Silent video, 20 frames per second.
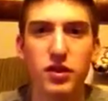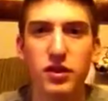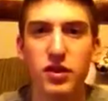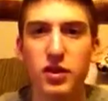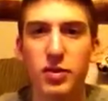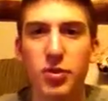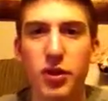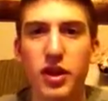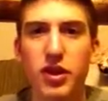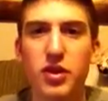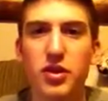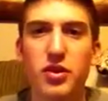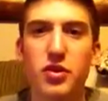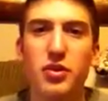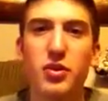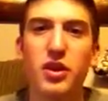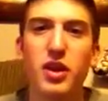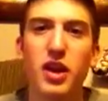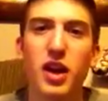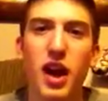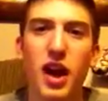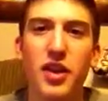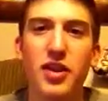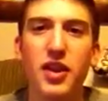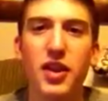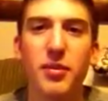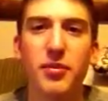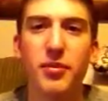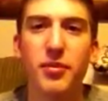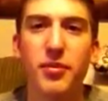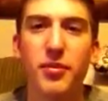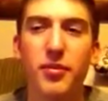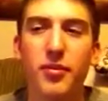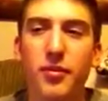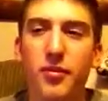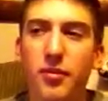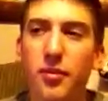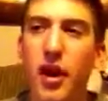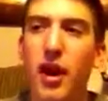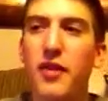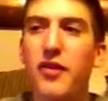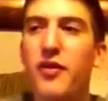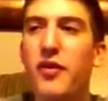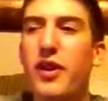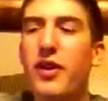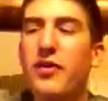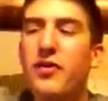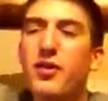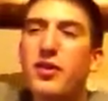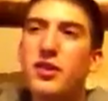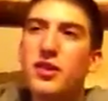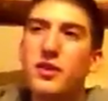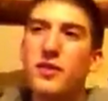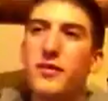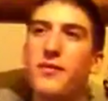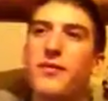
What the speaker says: you play through, I think my favorite